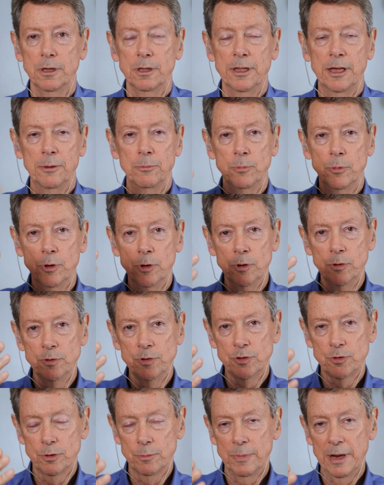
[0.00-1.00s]
that
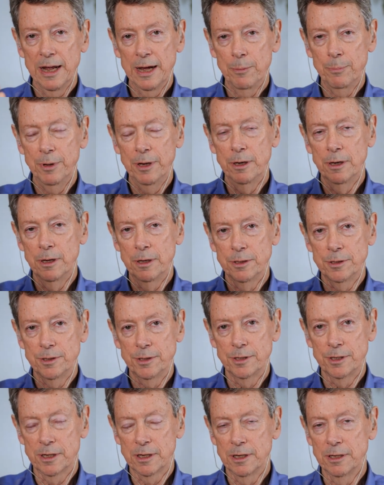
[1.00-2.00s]
moves from
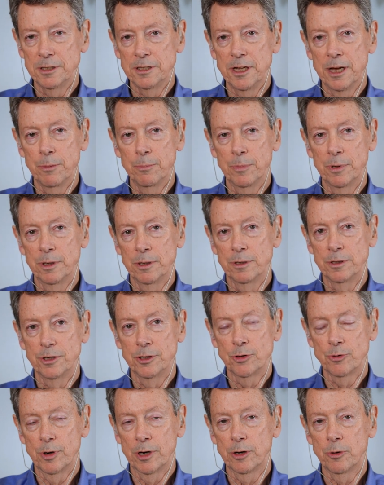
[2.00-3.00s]
happiness to contentment
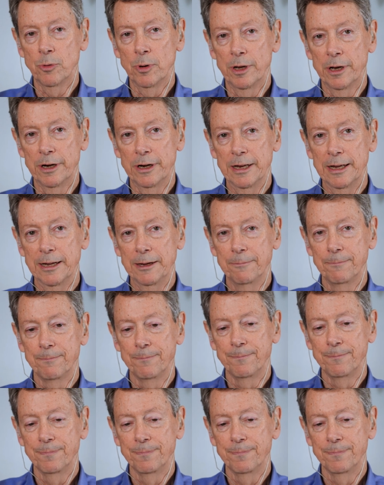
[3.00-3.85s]
to tranquility.